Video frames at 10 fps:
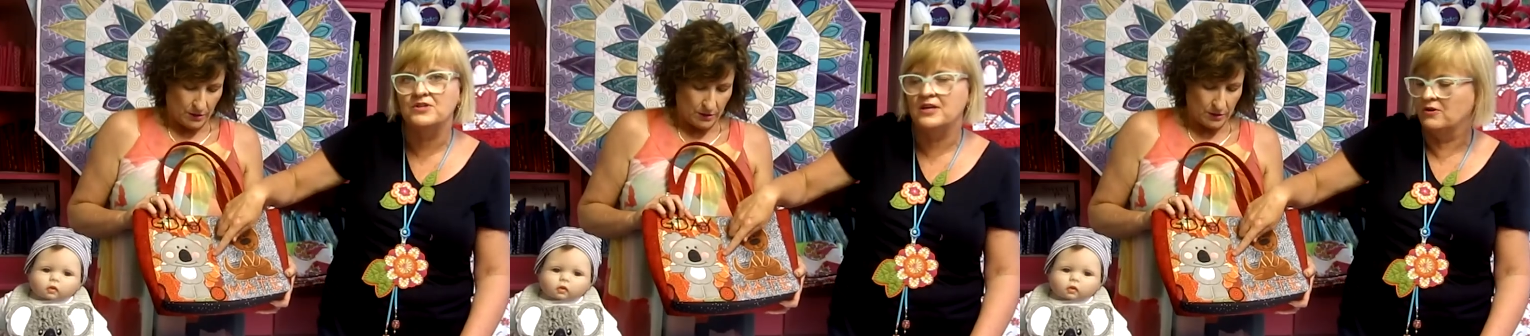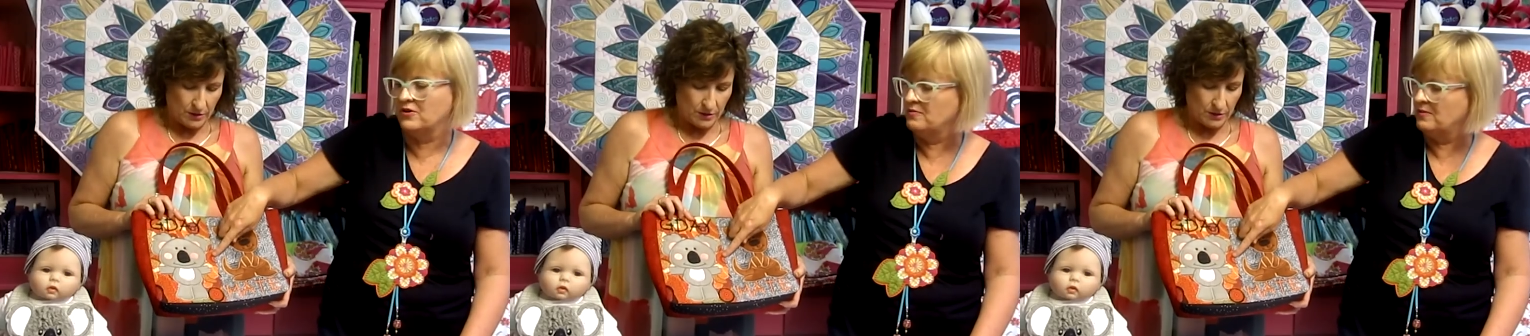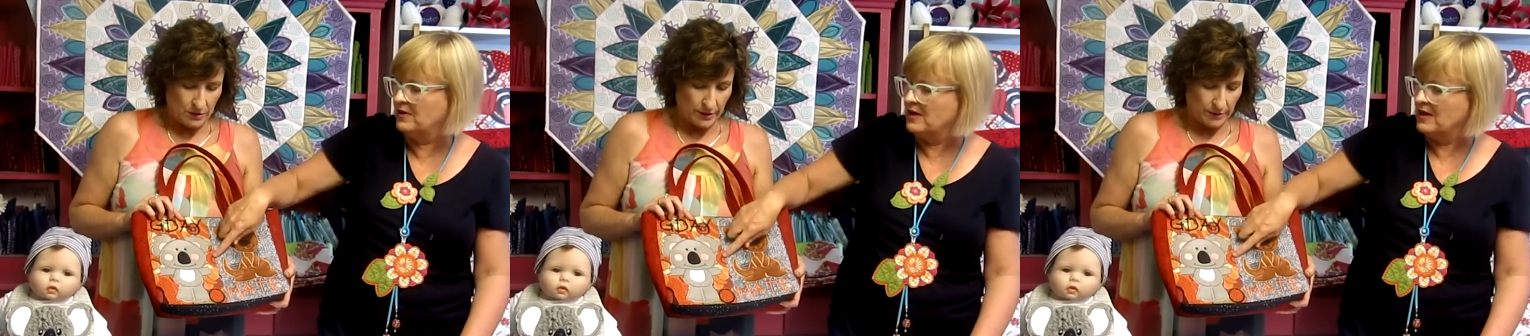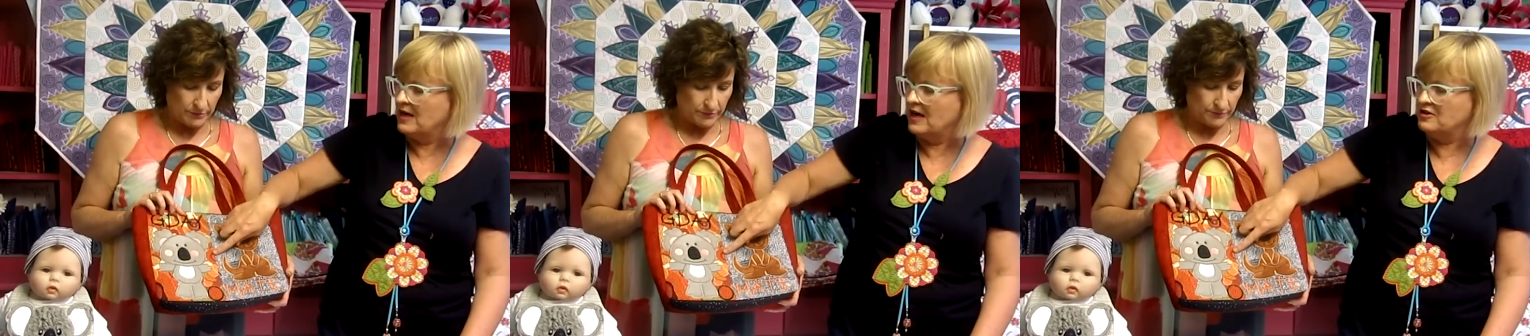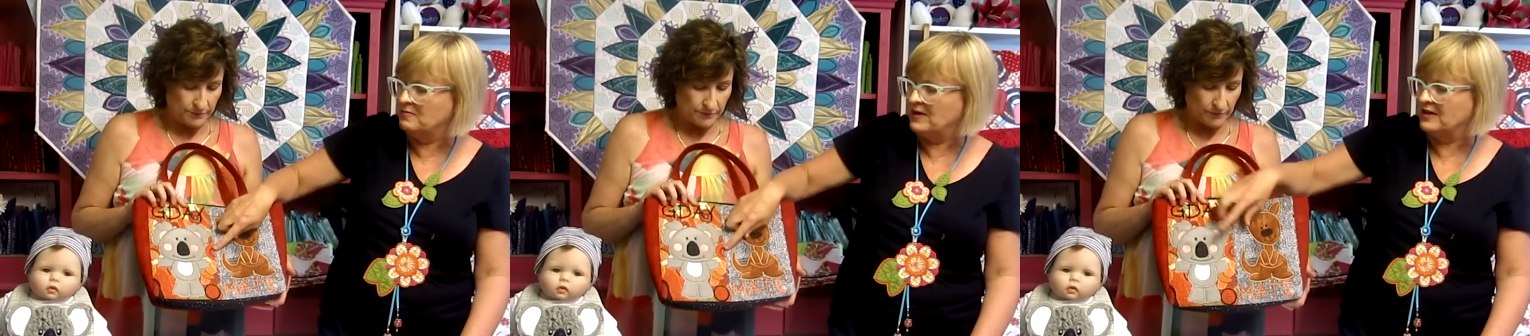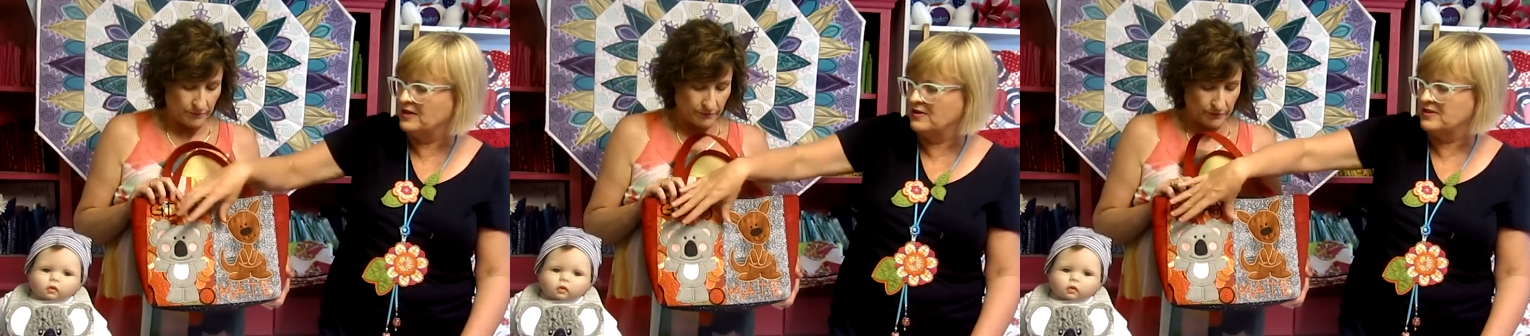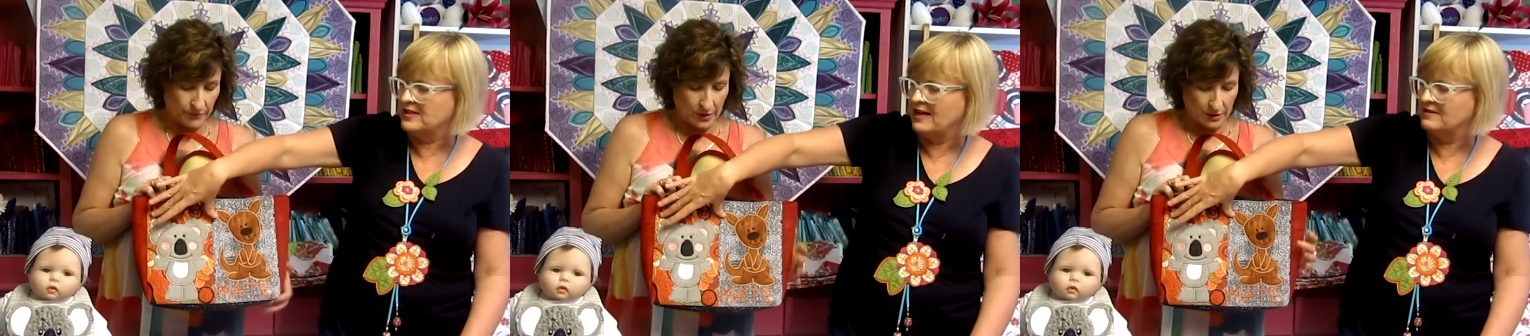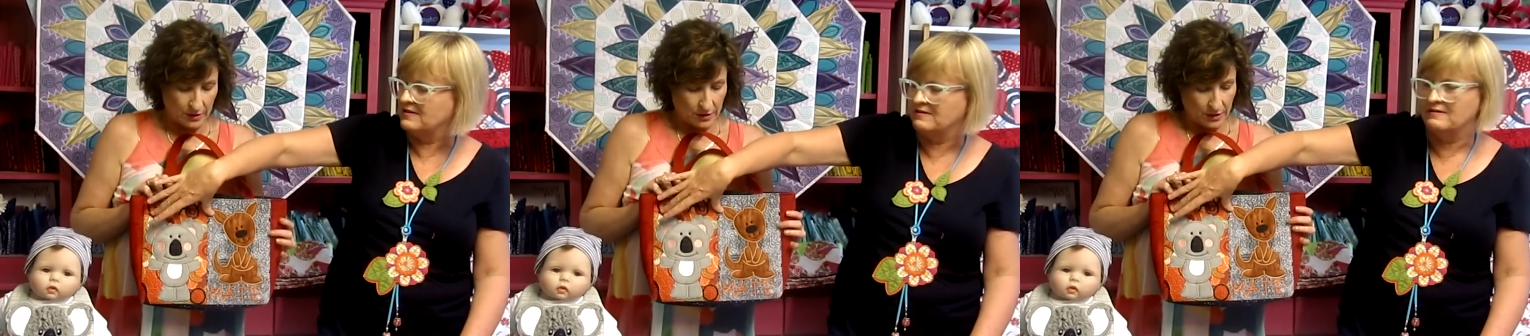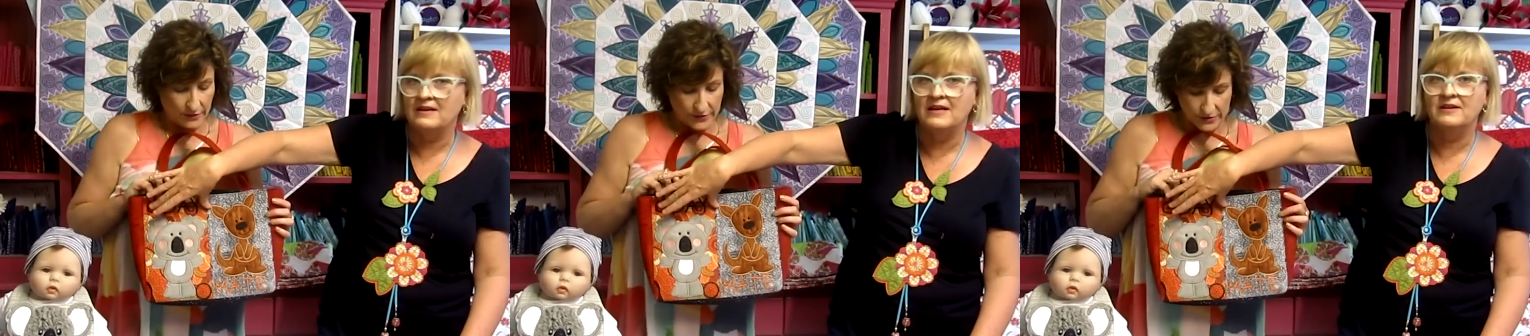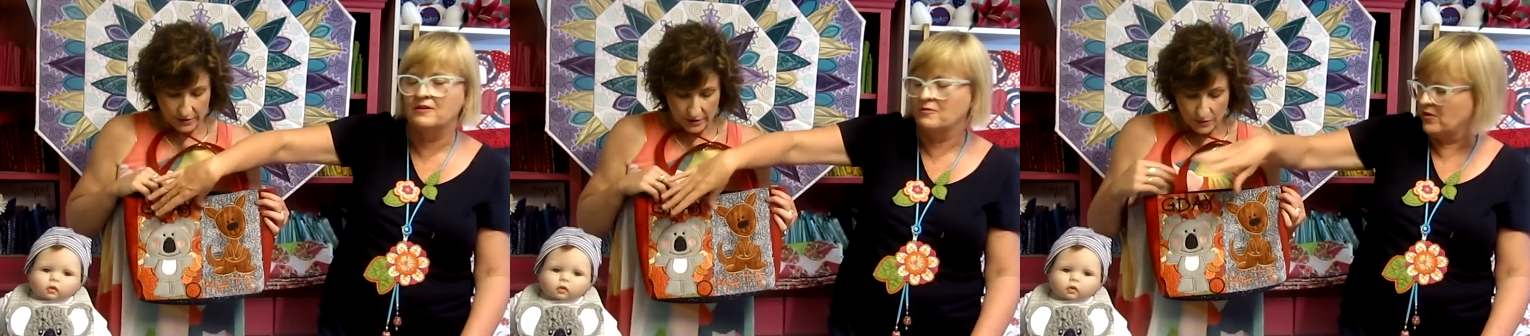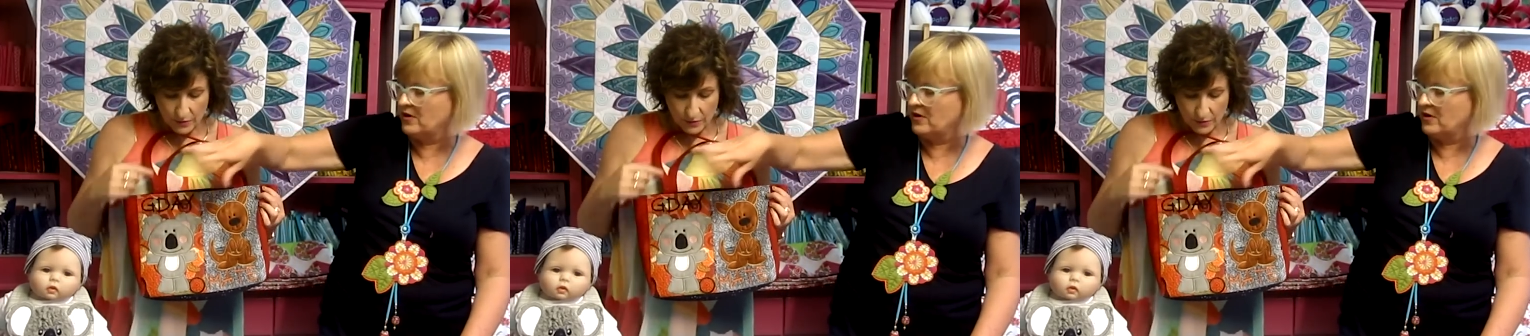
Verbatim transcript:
Speaker 1: ten hoop, yep. and you'd be able to use that
Speaker 2: in this another is a